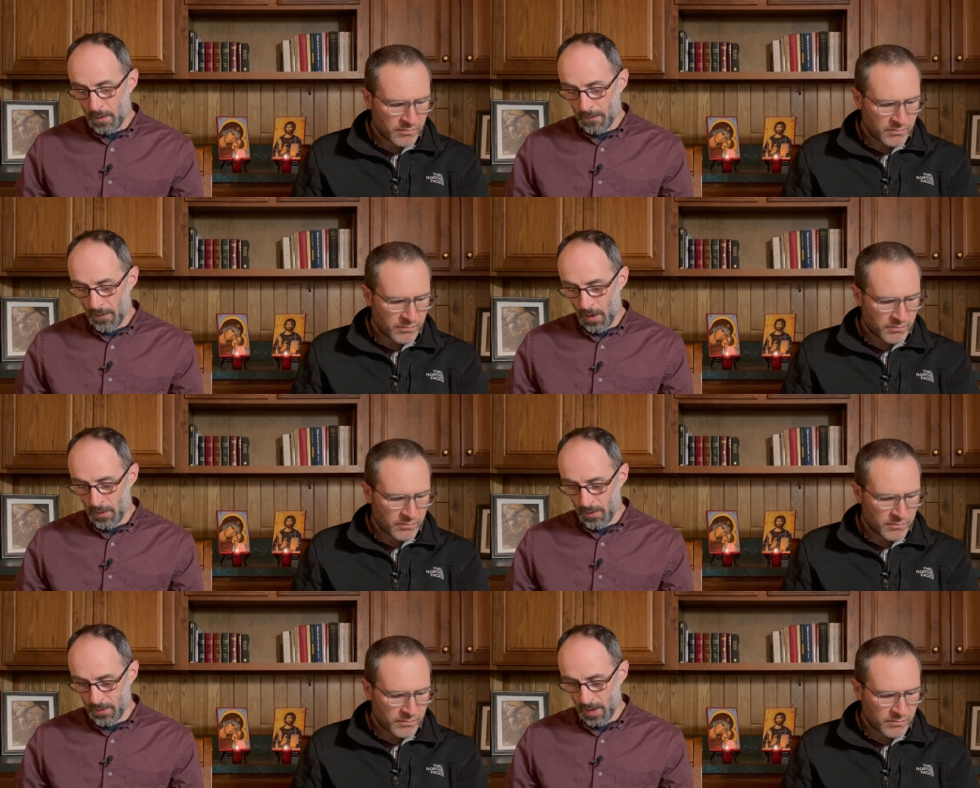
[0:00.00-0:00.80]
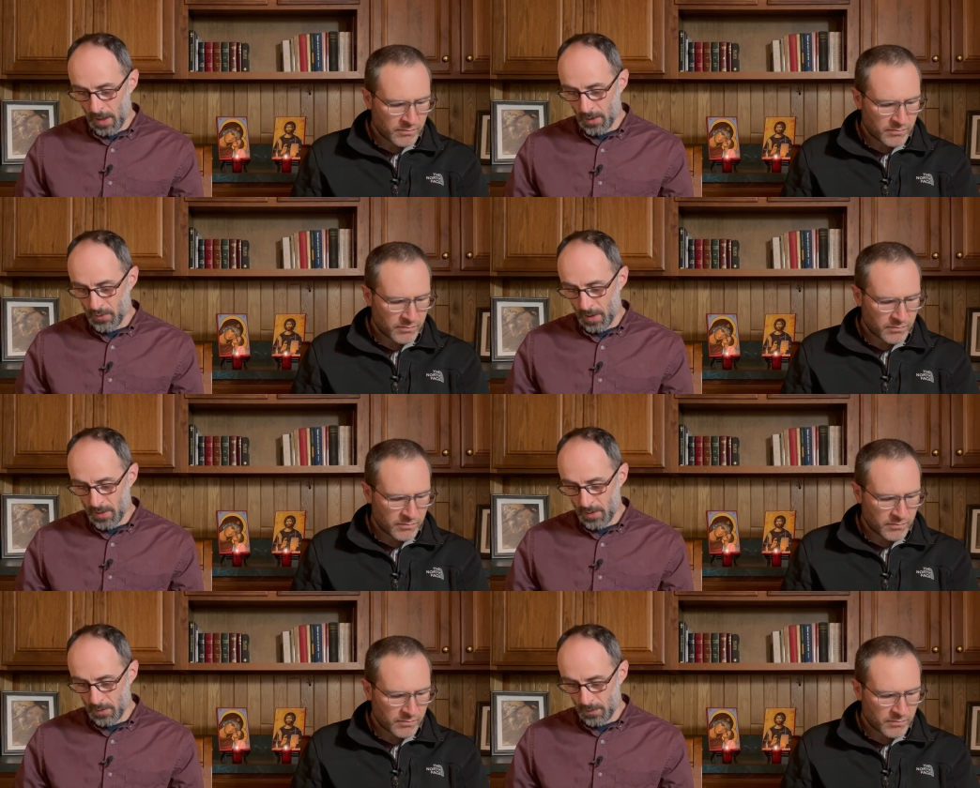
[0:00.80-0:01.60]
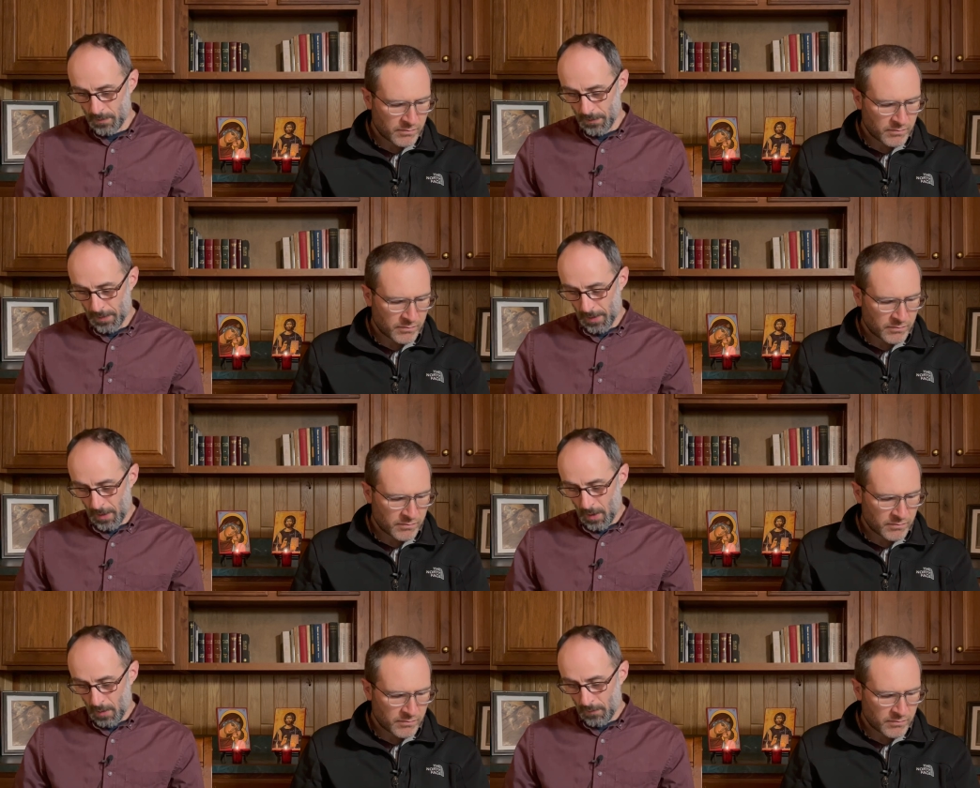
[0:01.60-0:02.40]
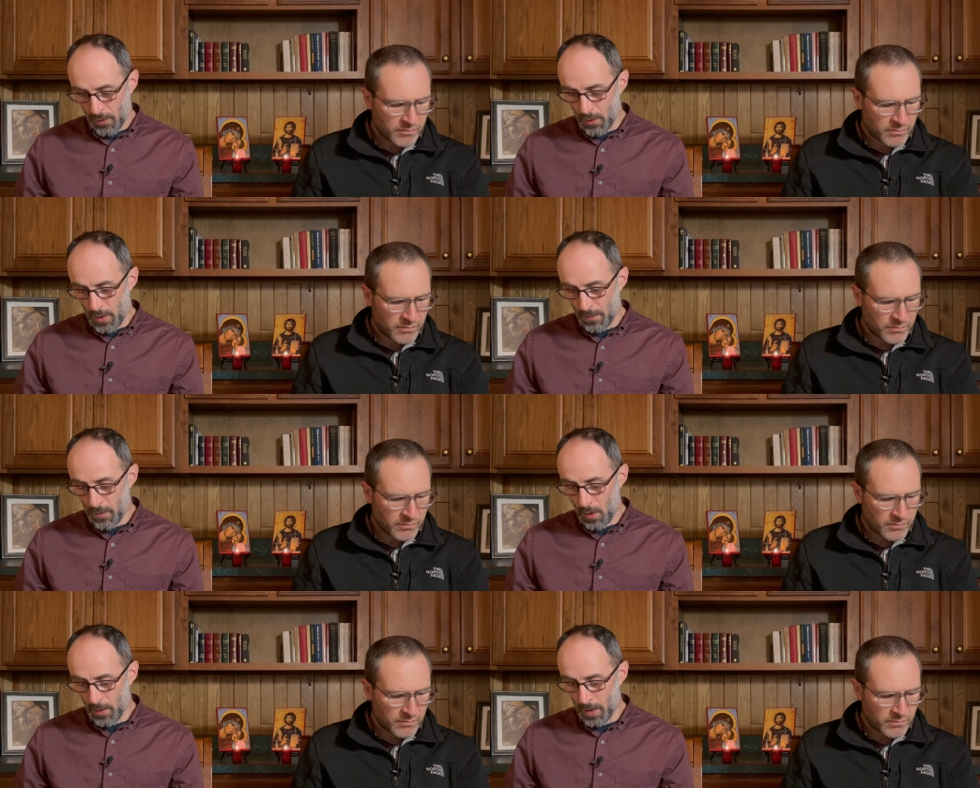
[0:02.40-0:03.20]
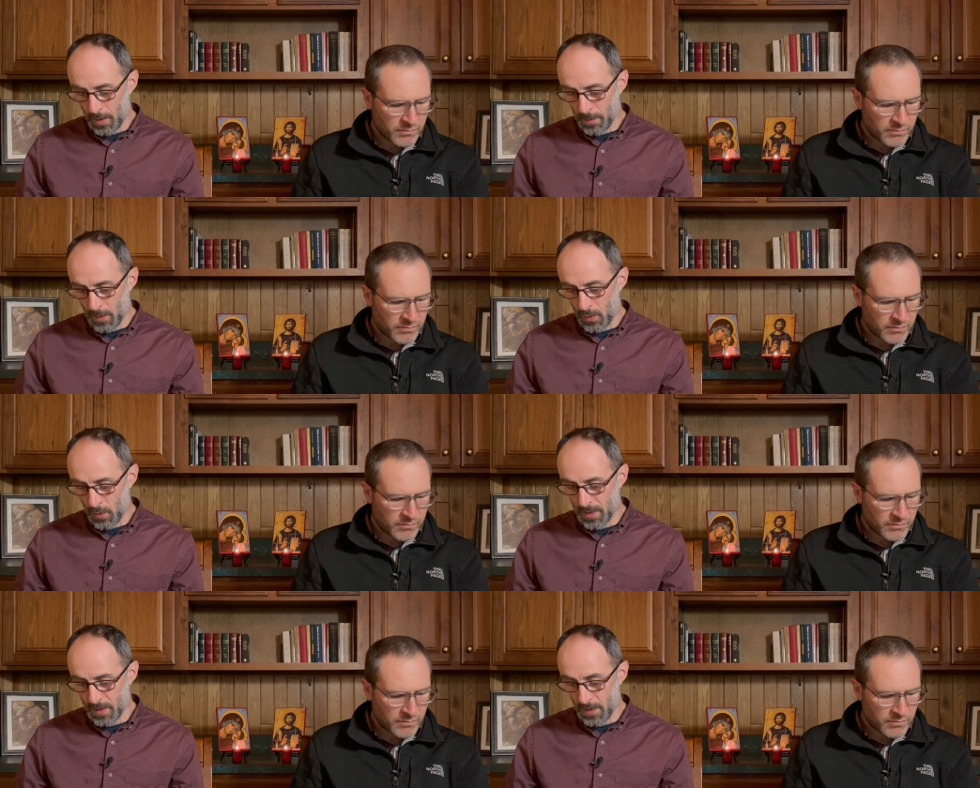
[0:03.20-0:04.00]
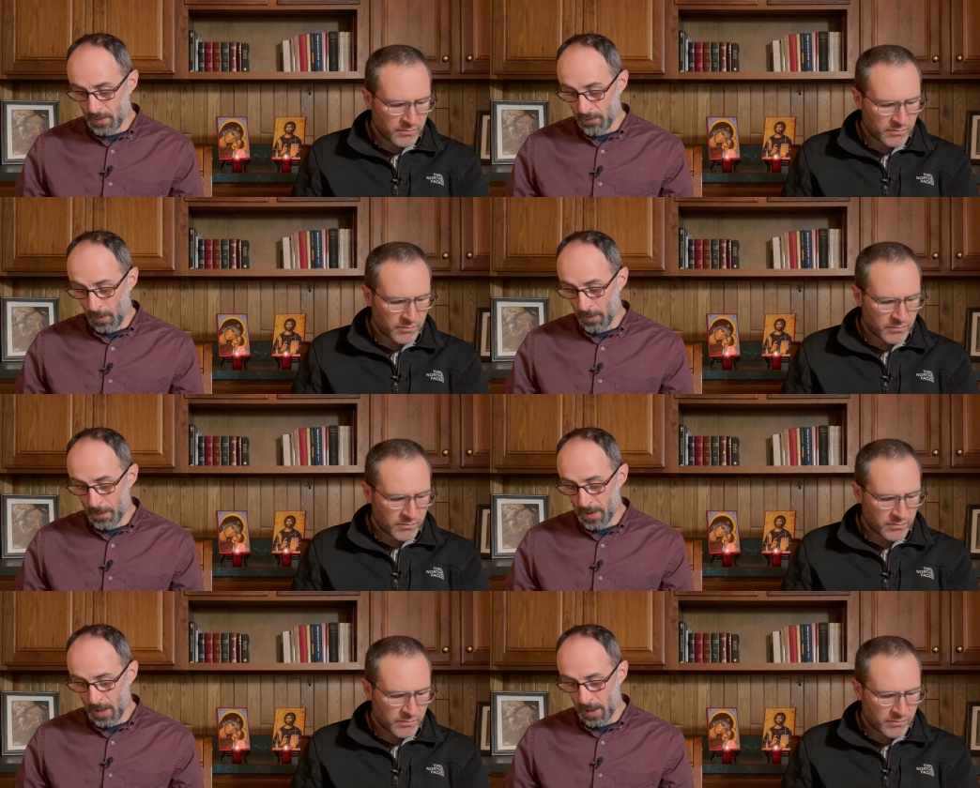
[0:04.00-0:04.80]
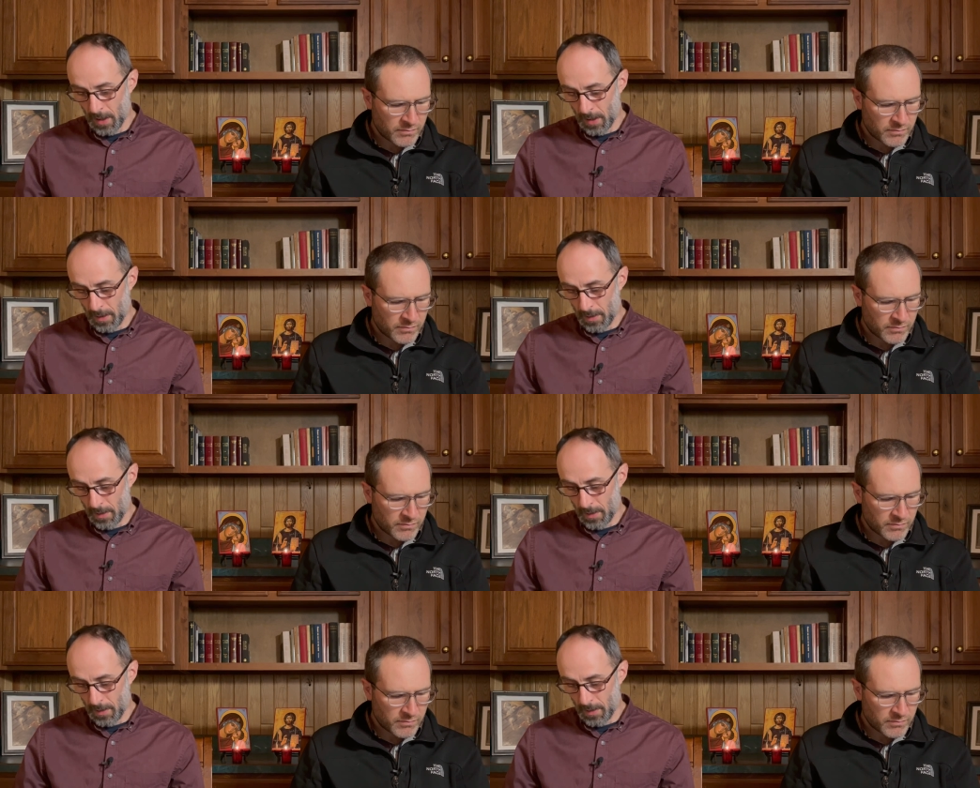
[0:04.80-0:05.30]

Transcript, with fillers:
Speaker 1: Fathers, I address you, for you have known him who is from the beginning.